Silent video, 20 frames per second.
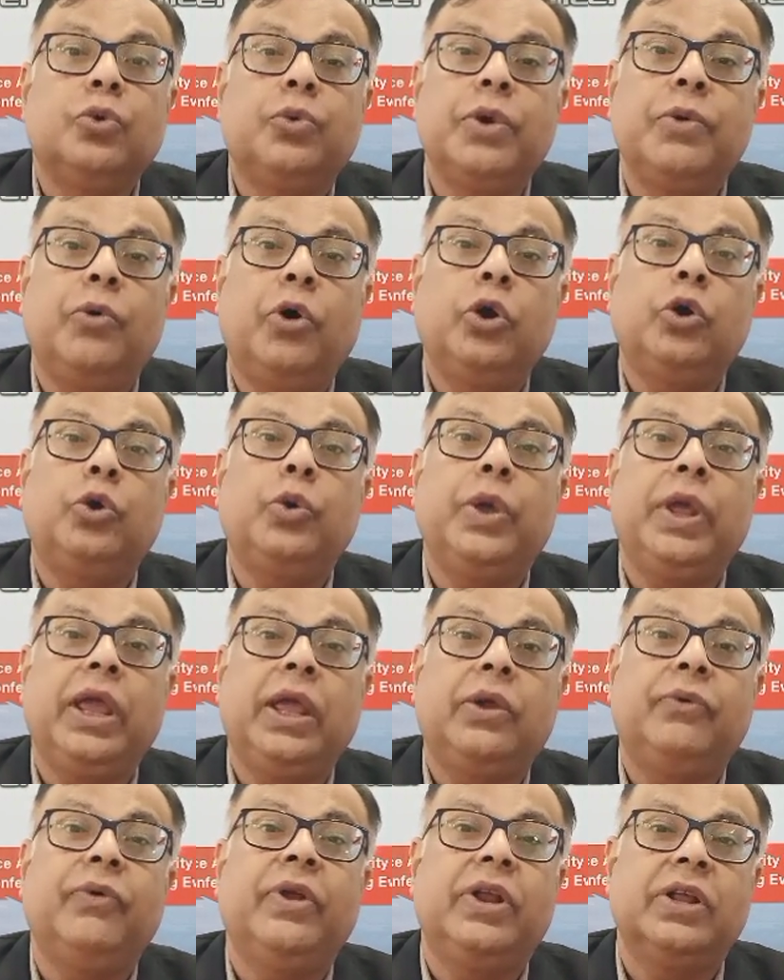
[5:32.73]
So we want to
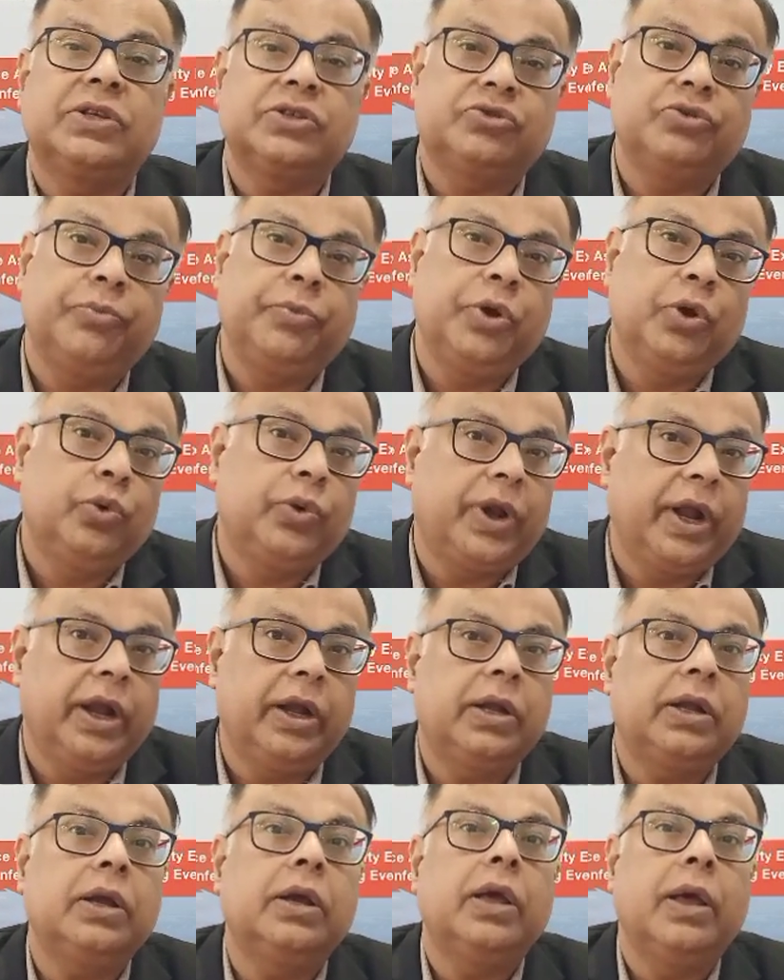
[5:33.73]
equidistribute
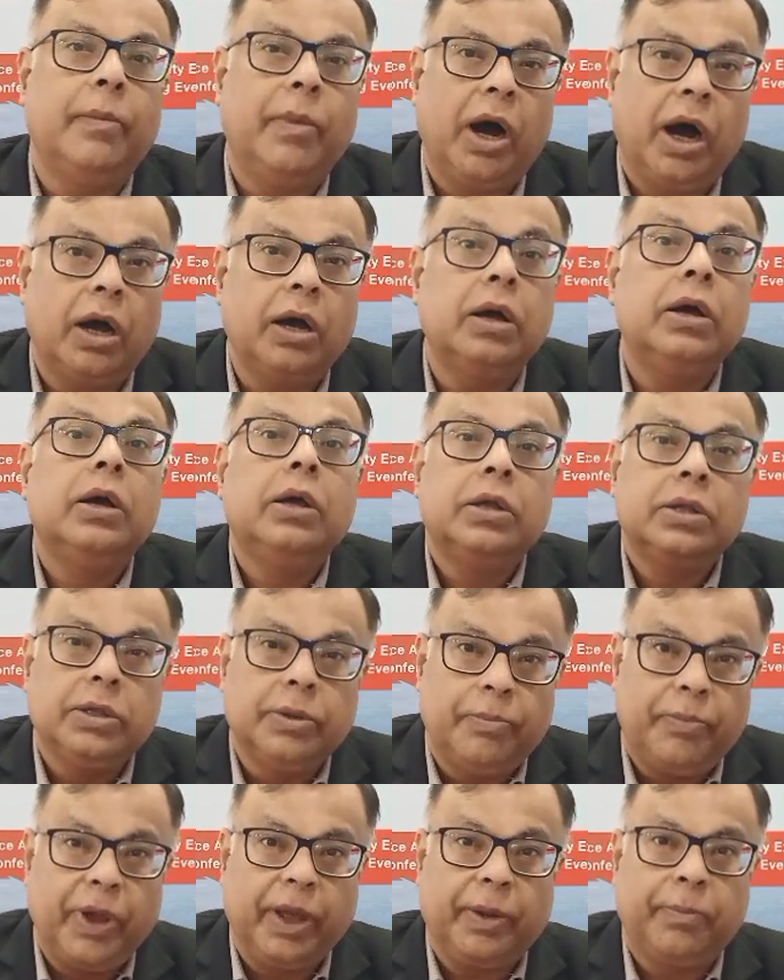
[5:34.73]
it among
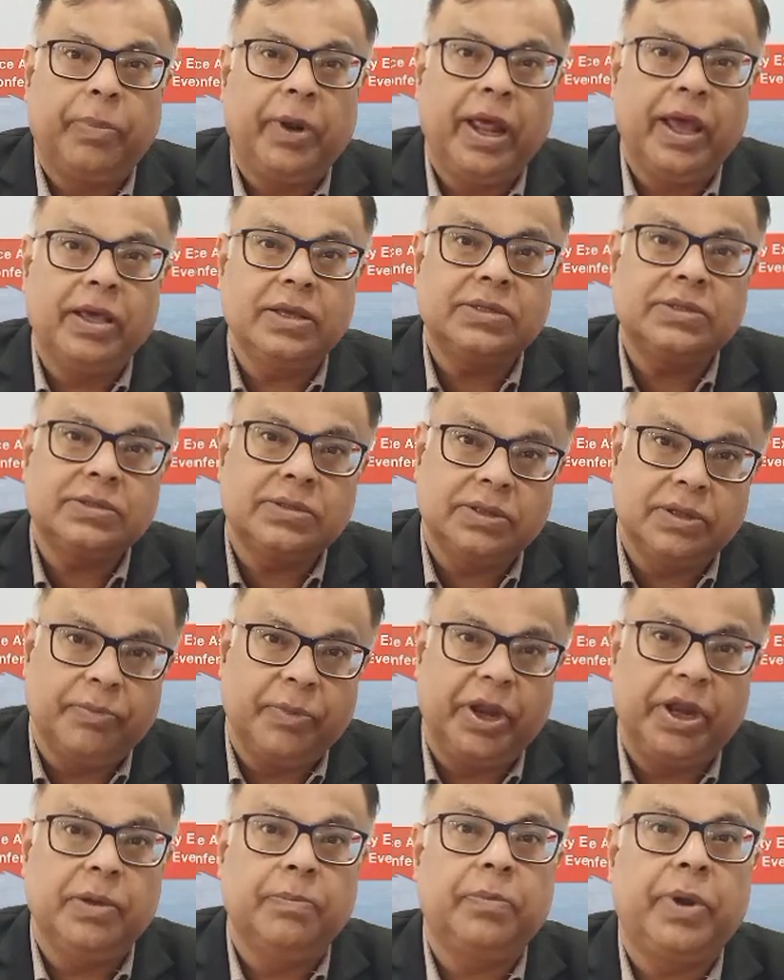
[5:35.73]
the big players, the
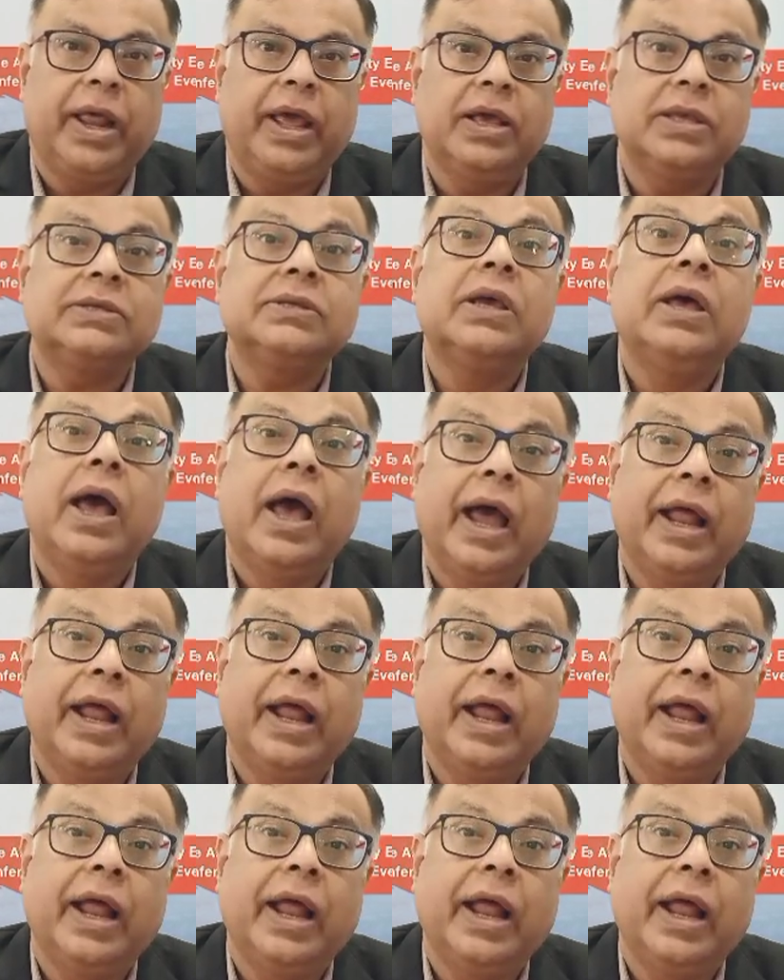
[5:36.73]
medium players,